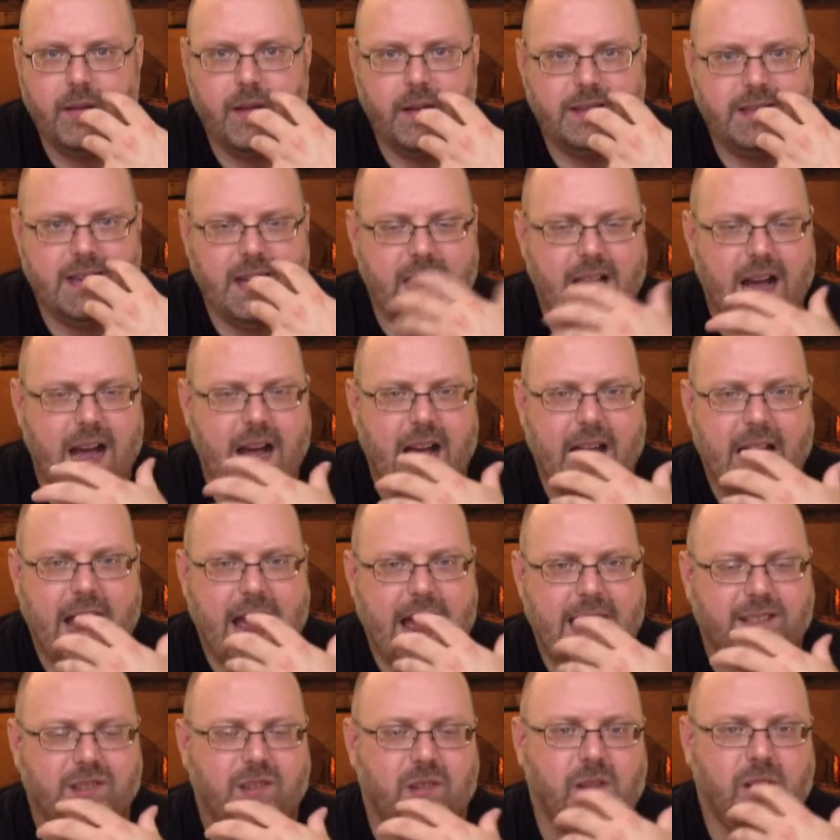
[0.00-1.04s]
I'd say high
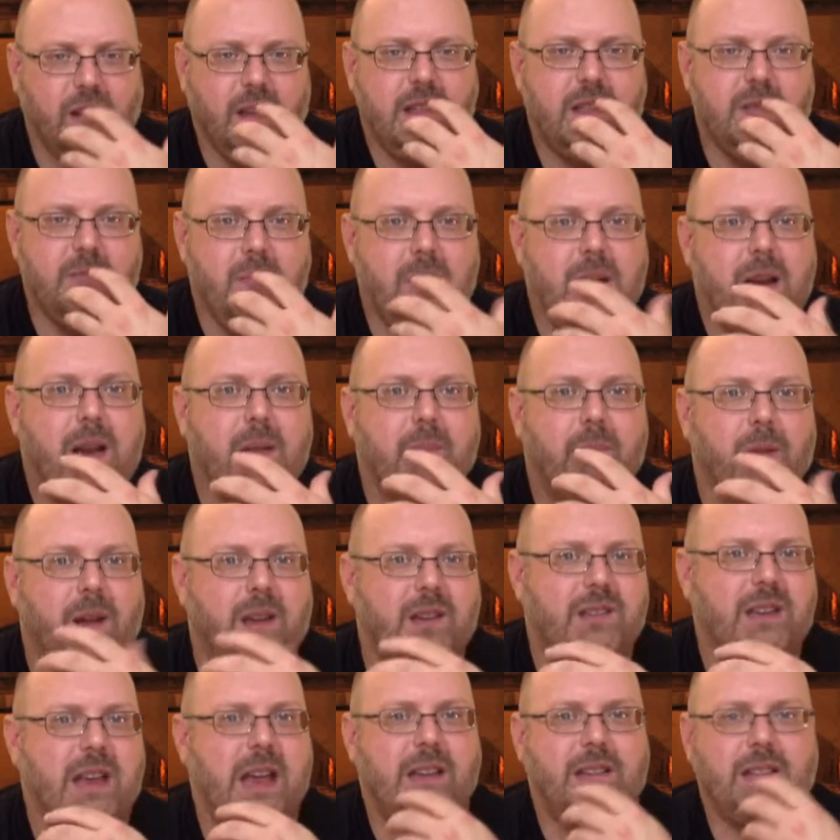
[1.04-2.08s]
acid, at least medium
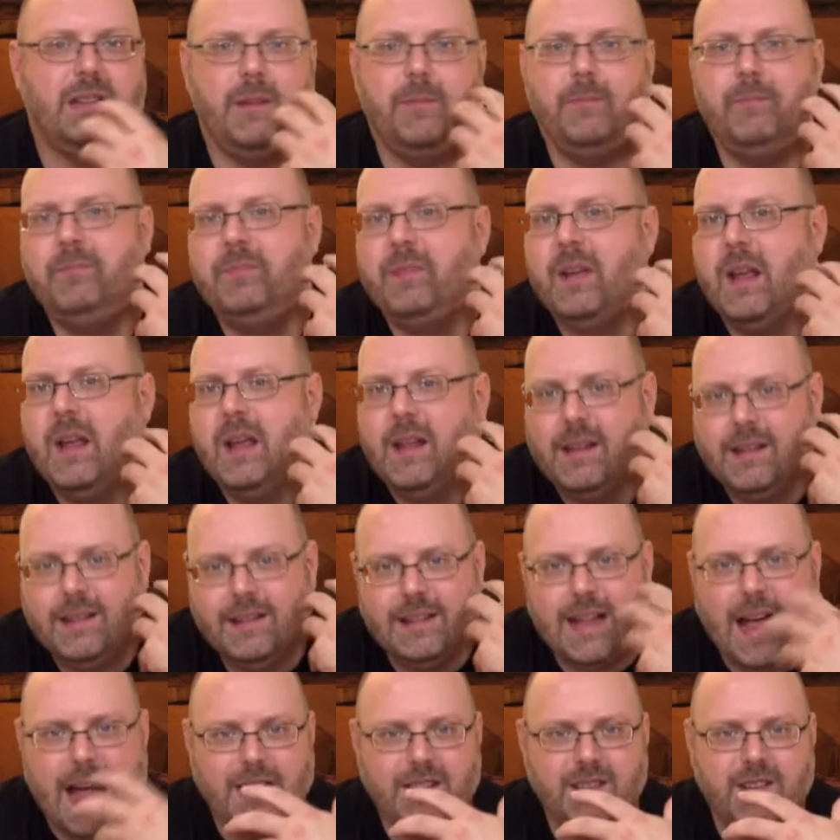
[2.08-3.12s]
plus acid.
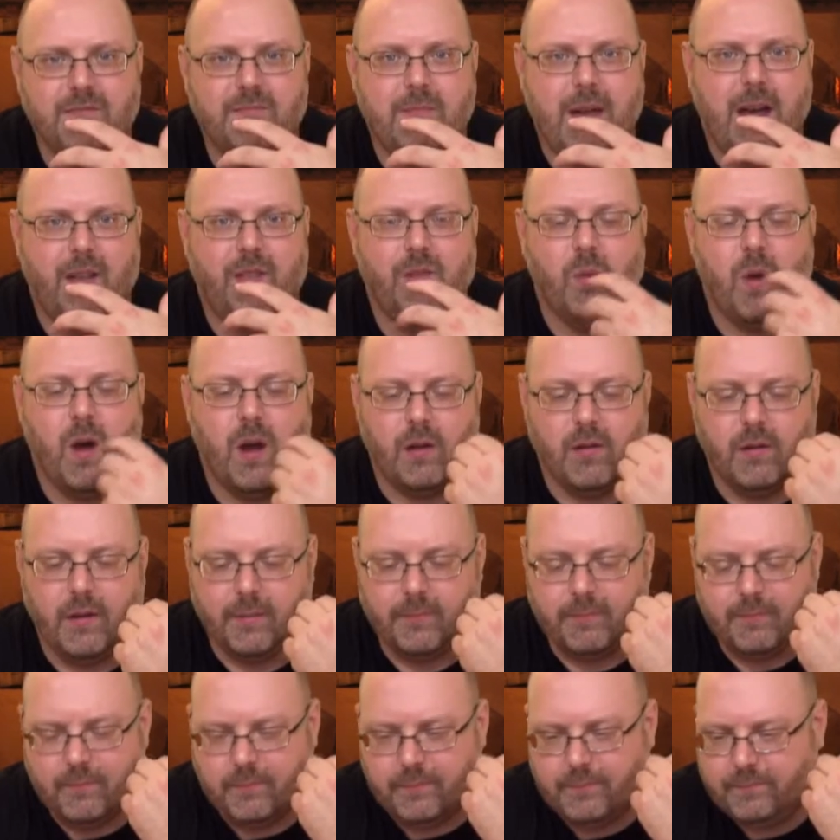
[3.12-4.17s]
Lots of mouth
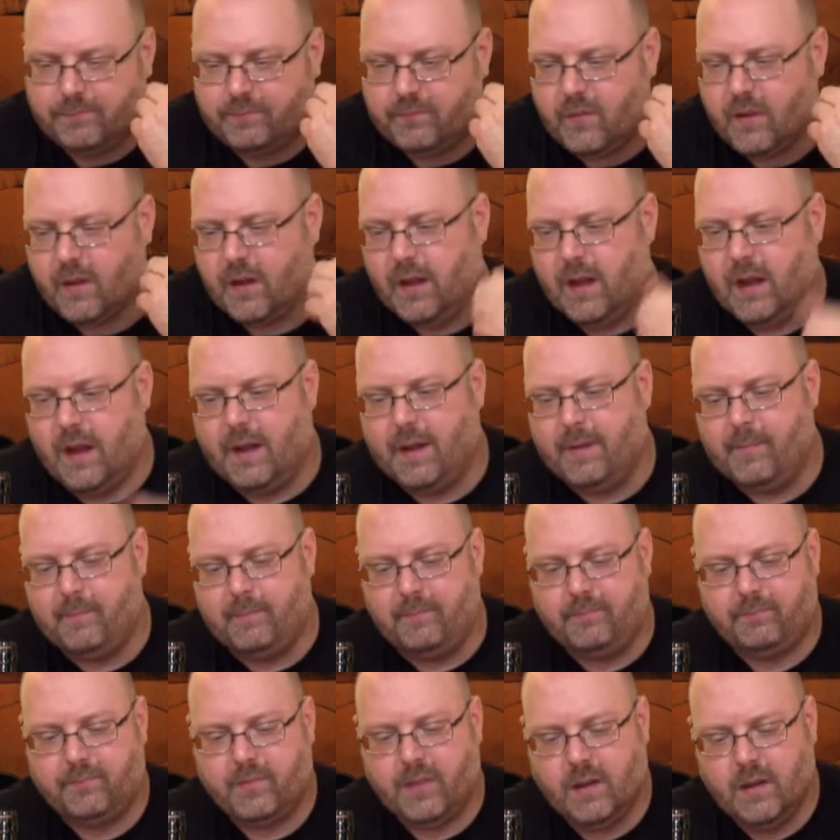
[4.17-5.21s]
watering.
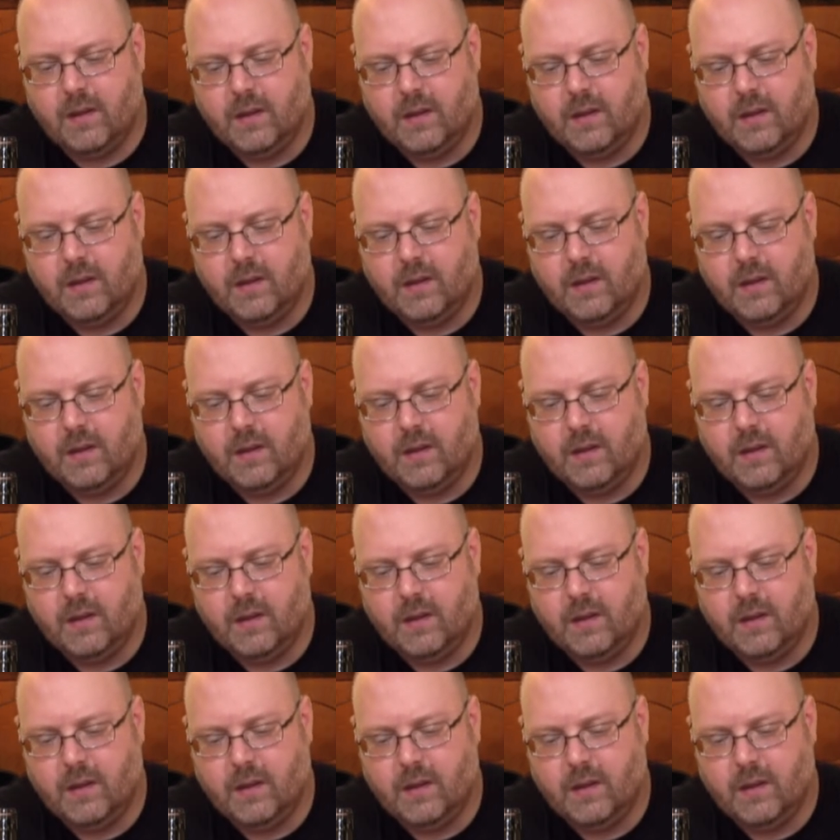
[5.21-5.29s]
Um,